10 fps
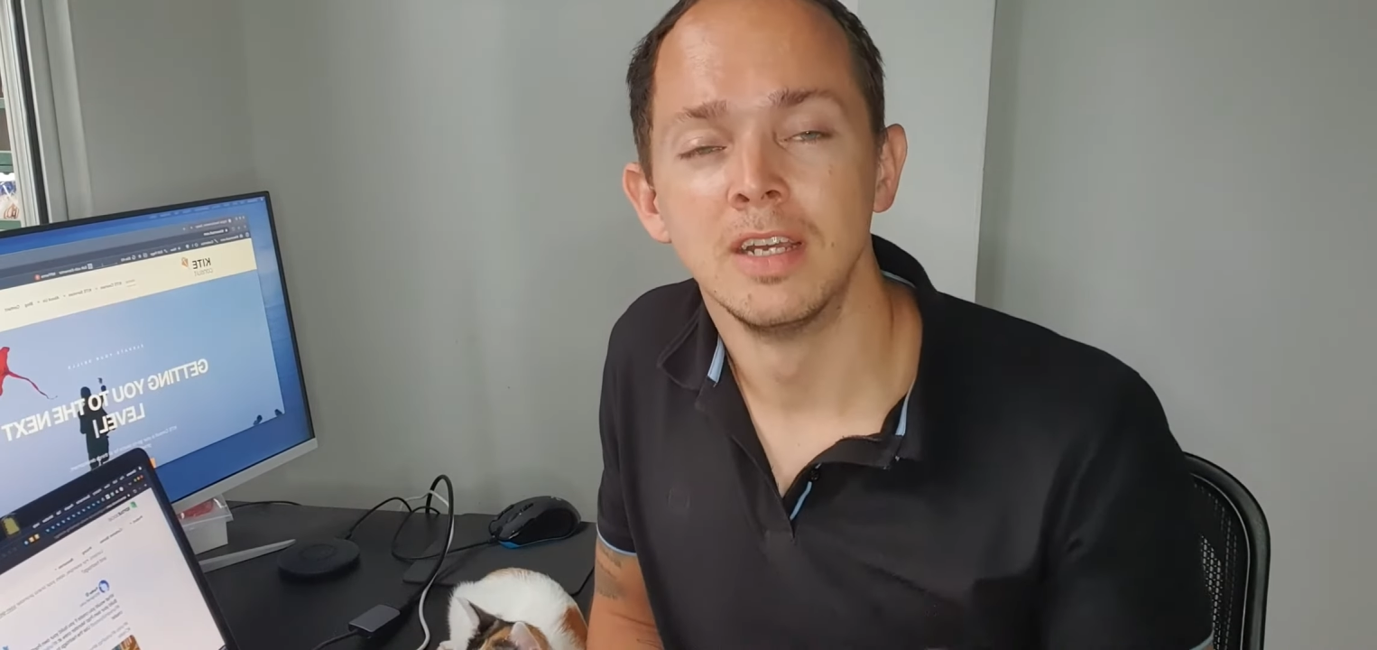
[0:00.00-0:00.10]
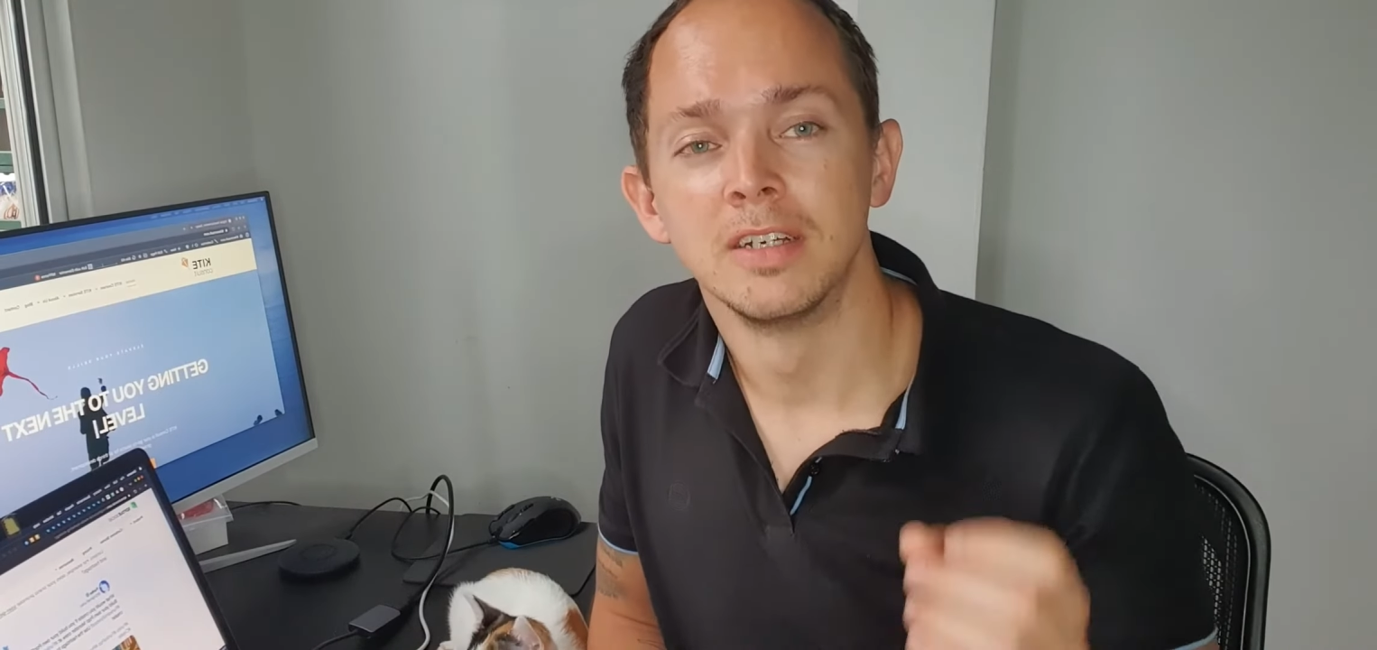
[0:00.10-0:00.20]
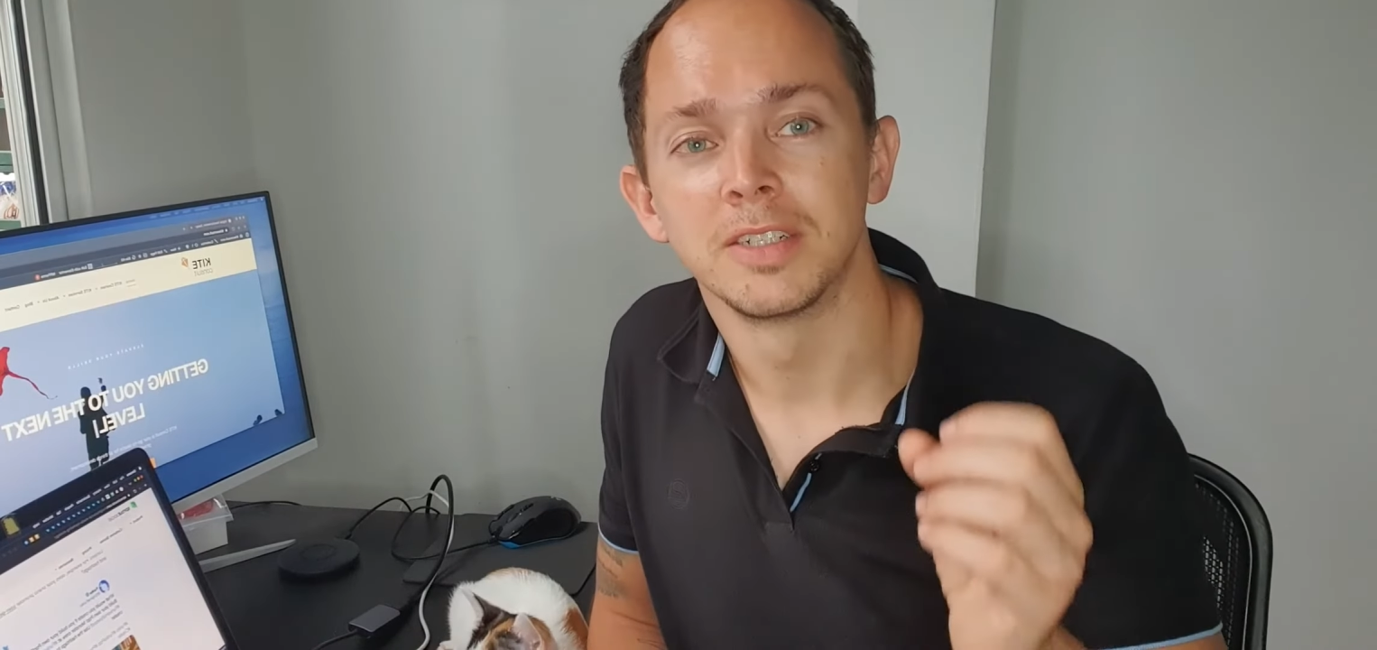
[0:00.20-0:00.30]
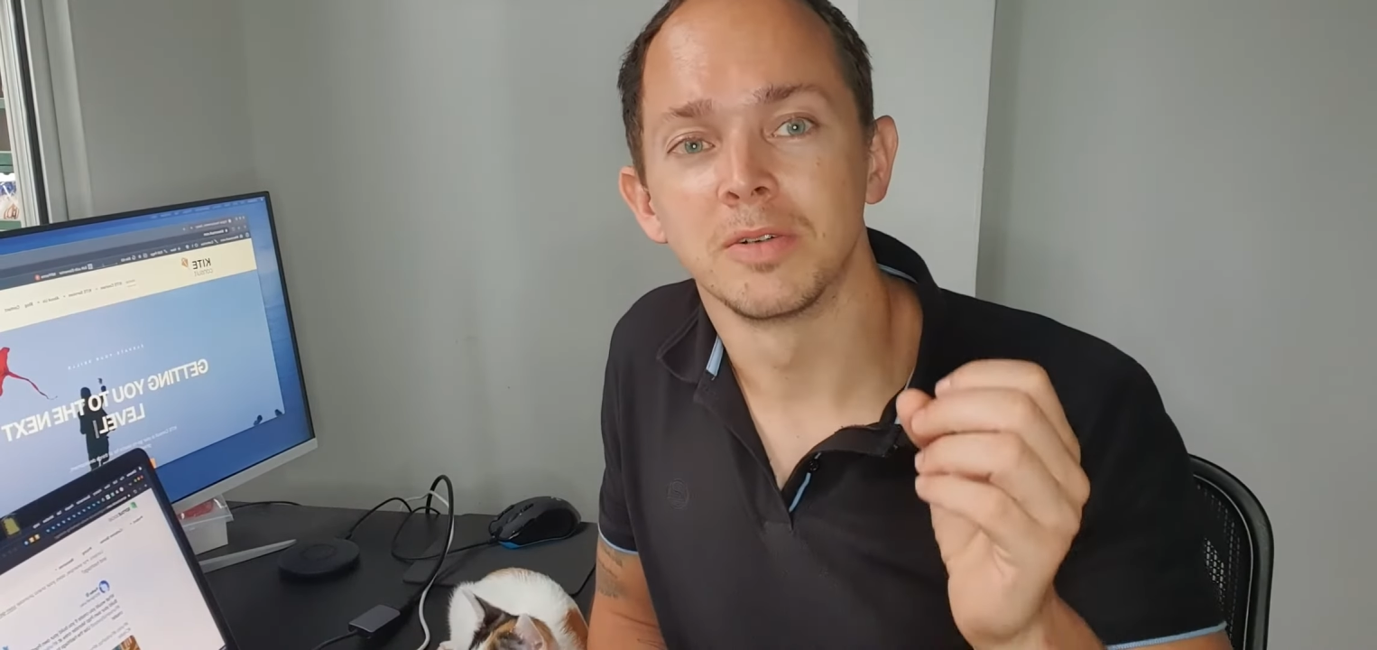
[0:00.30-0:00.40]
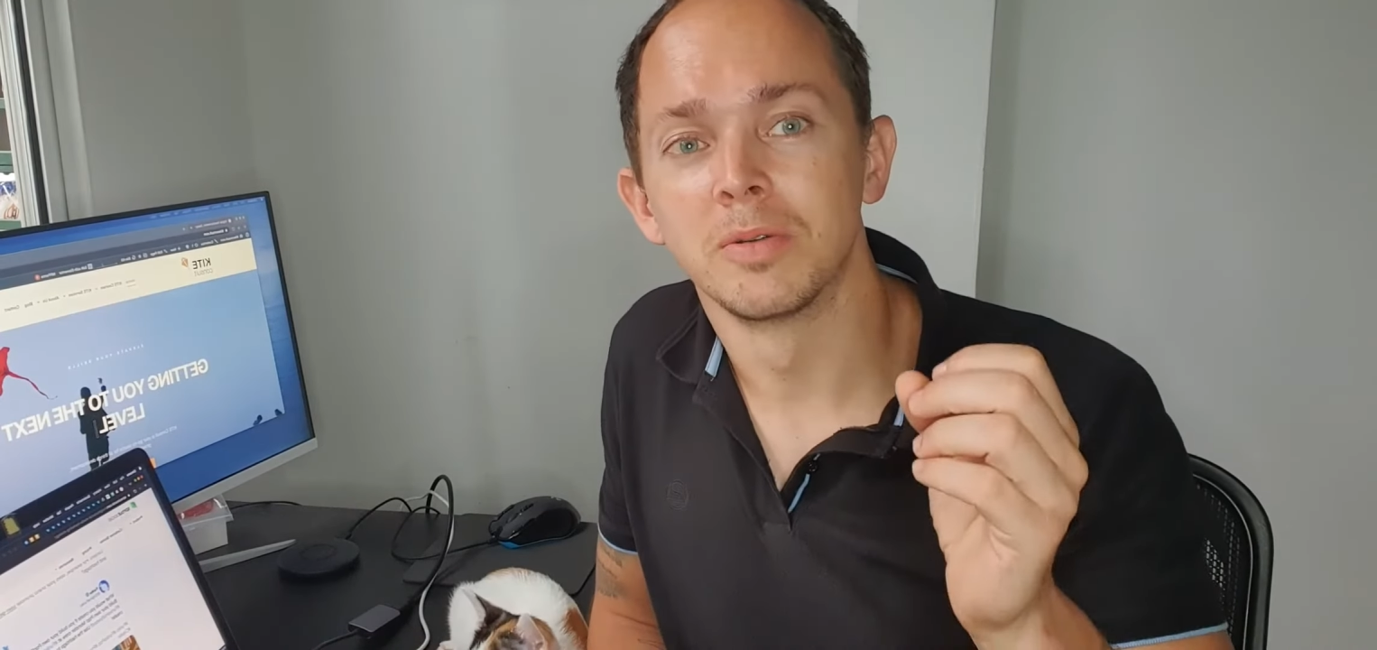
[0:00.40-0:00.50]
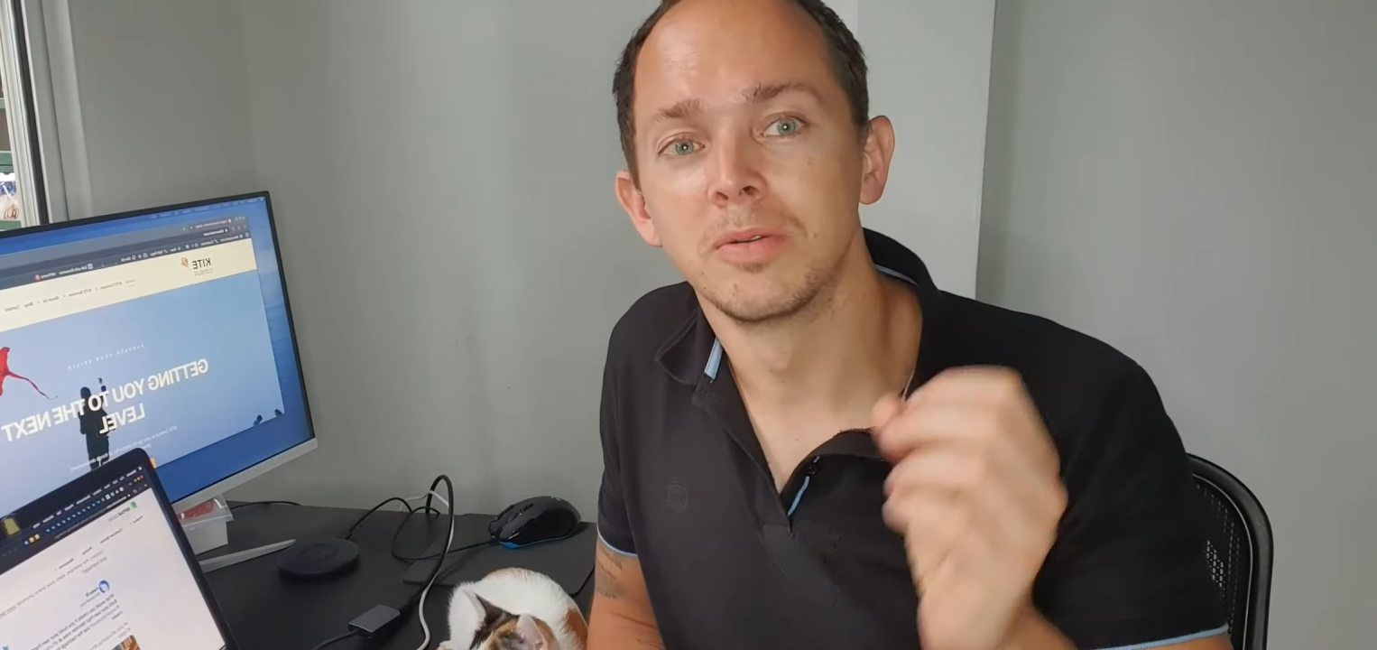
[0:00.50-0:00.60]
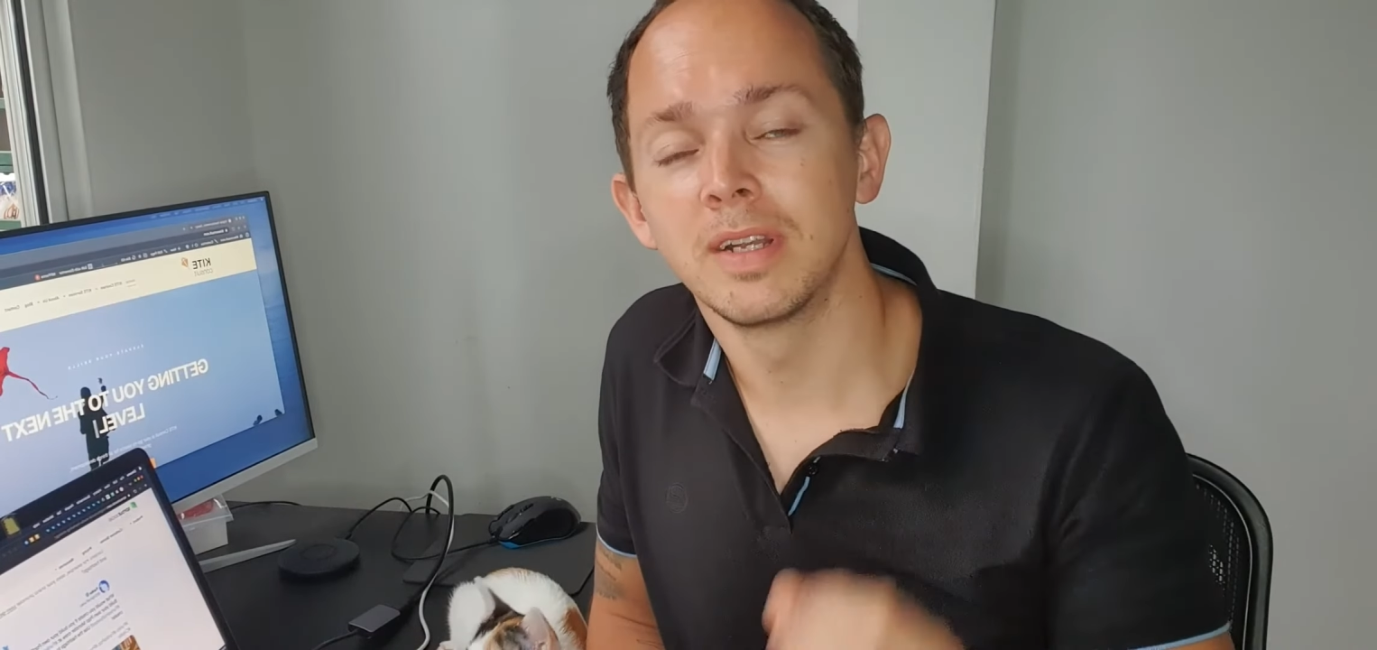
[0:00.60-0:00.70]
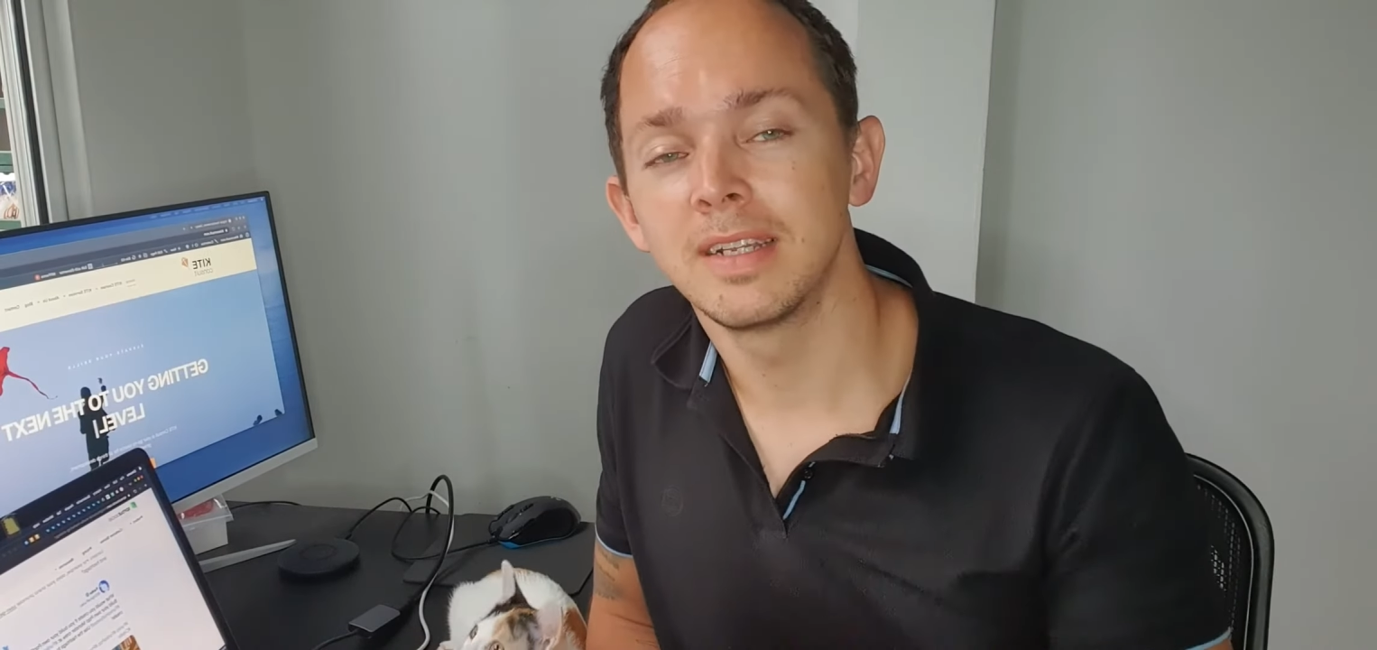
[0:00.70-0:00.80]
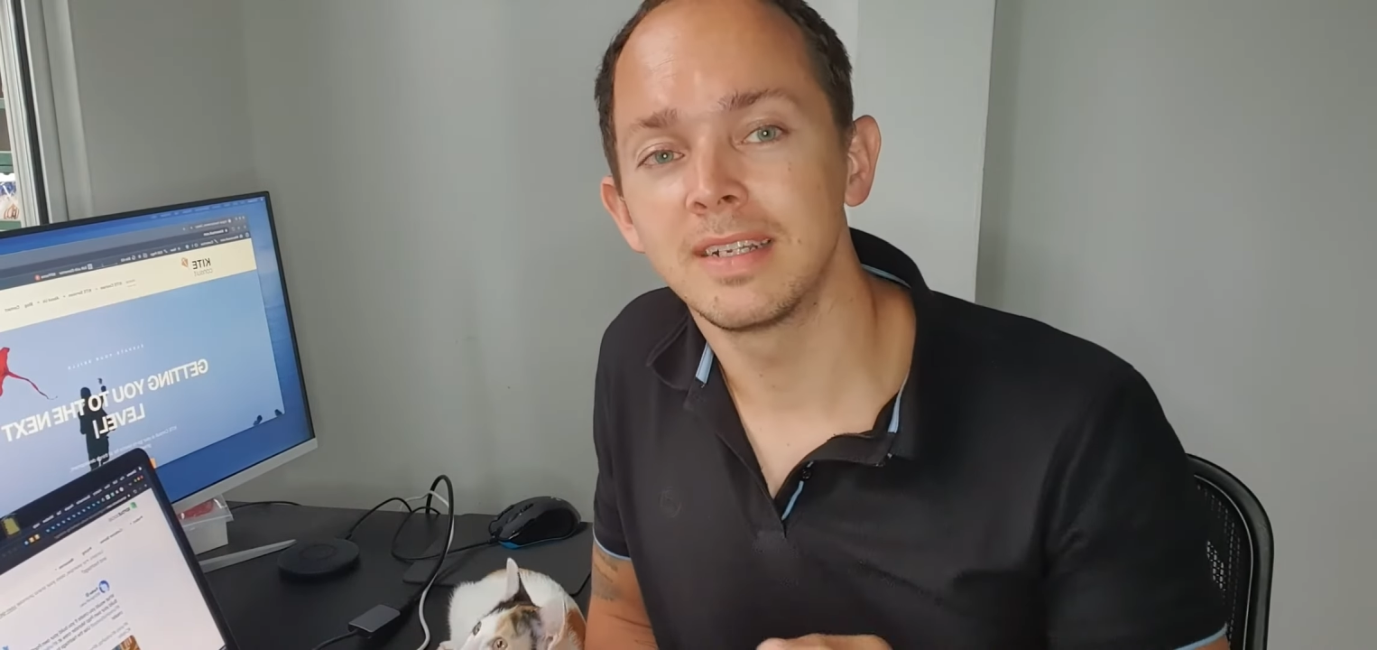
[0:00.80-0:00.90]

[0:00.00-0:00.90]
So really